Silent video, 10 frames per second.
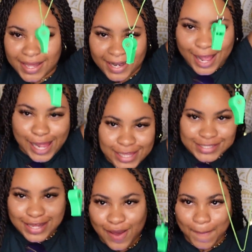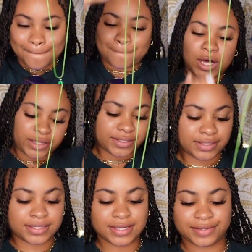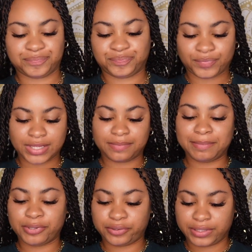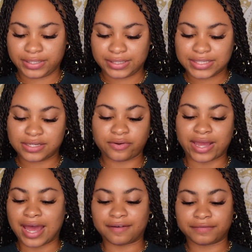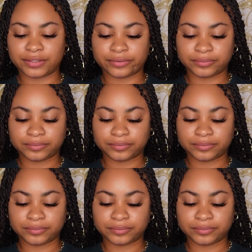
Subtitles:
It is a must. Let me blow it because you know I have to.